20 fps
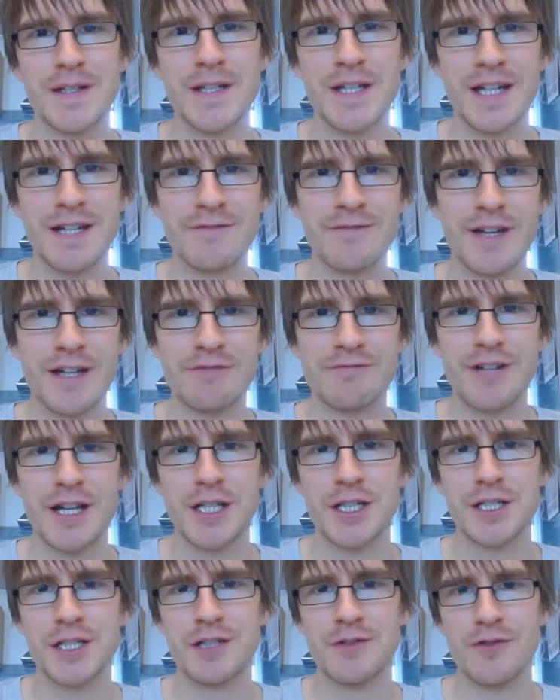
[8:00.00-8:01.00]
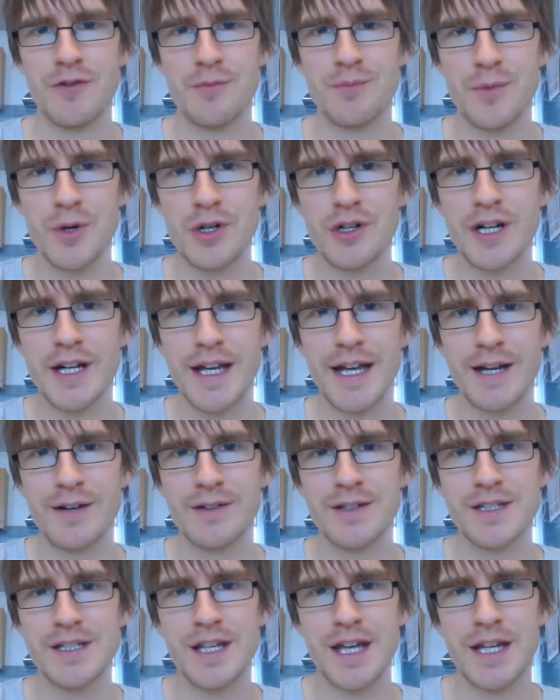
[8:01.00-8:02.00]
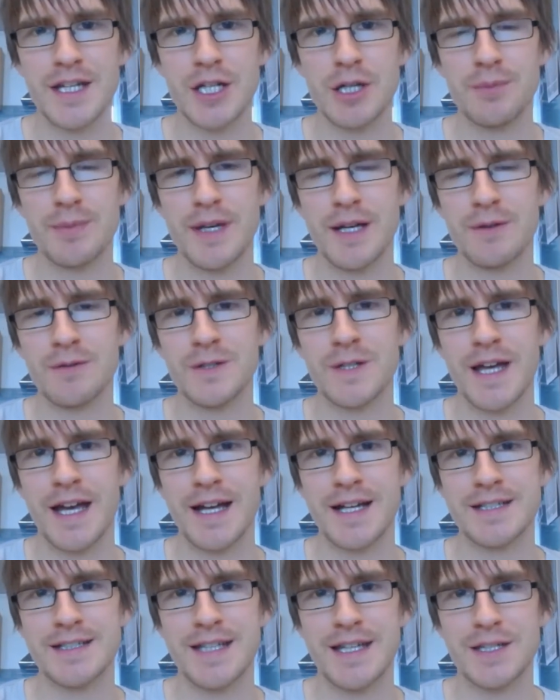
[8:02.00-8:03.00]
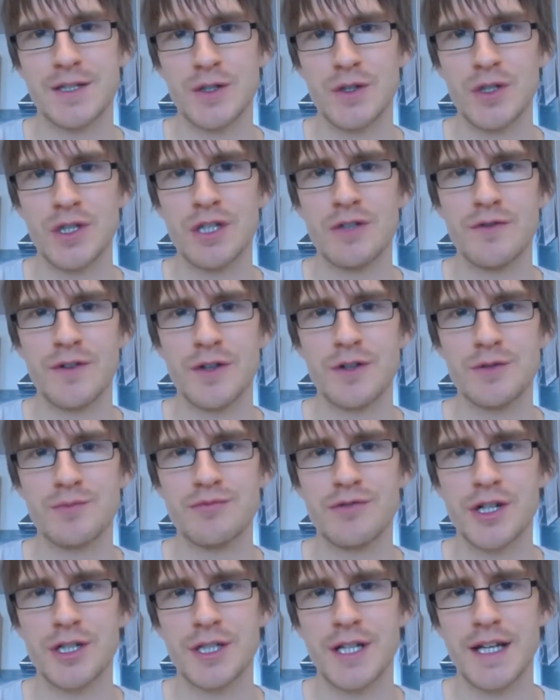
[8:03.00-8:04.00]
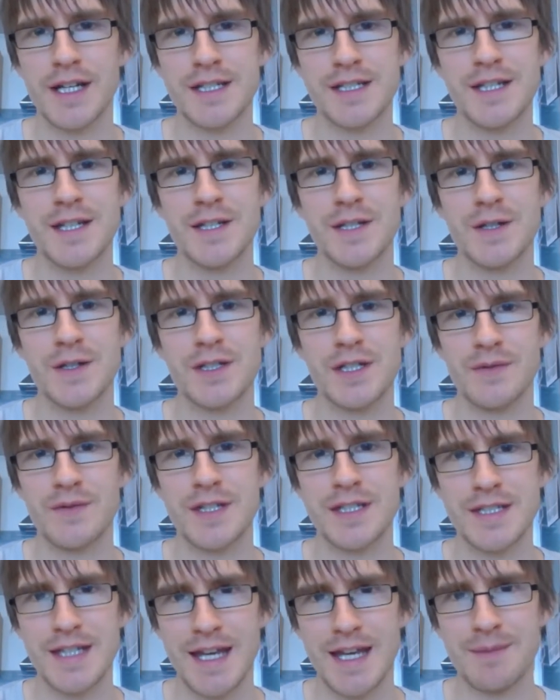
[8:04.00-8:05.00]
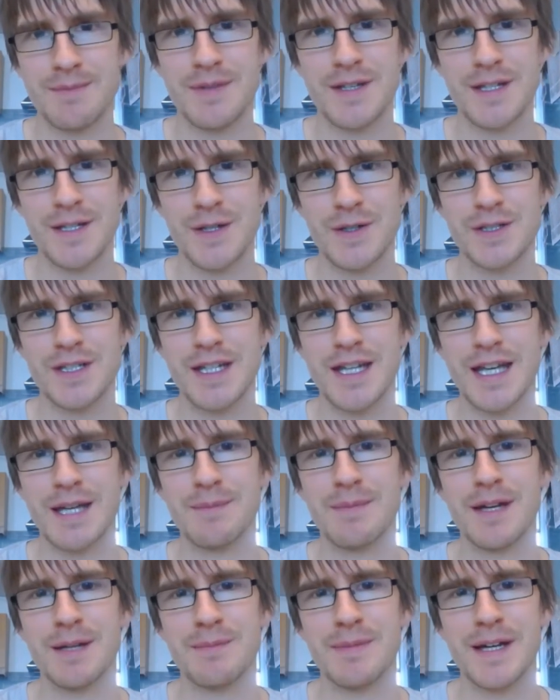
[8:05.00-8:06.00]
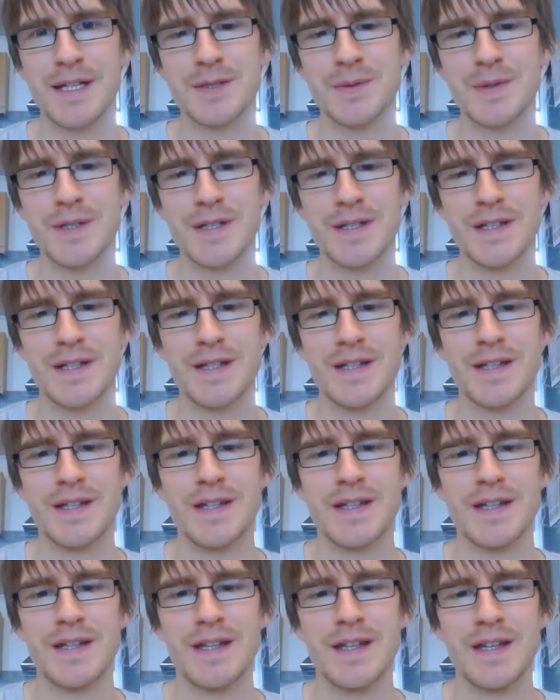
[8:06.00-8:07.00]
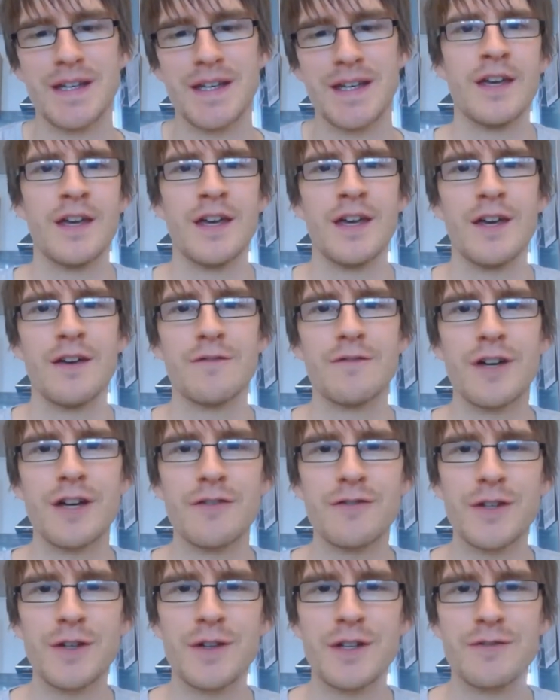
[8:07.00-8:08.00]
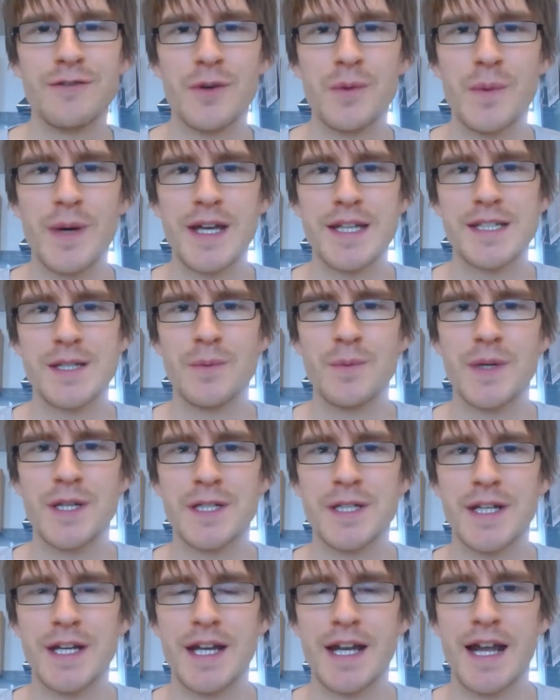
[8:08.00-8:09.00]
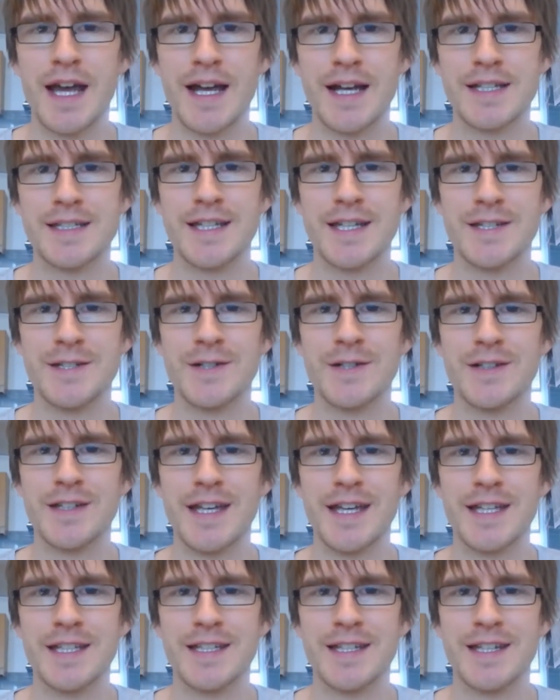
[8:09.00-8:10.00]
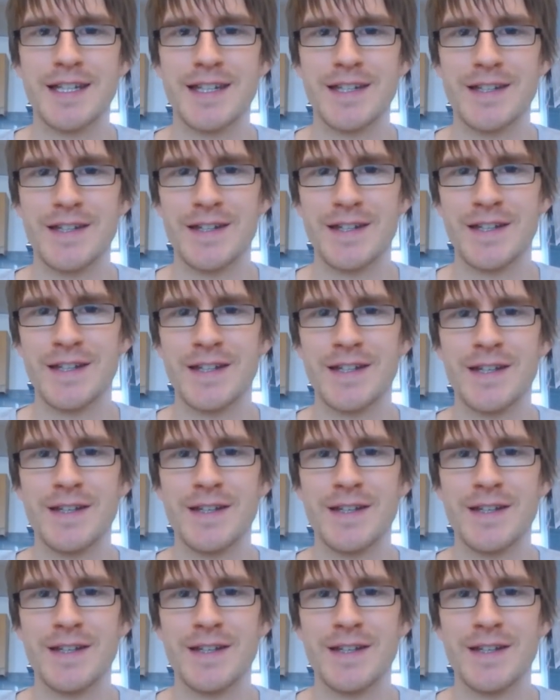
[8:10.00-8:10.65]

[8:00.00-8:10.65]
You can then register for more accounts and you'll be able to access all of those projects using the same username and password. There are a few different ways in which you can access your data in NIRD.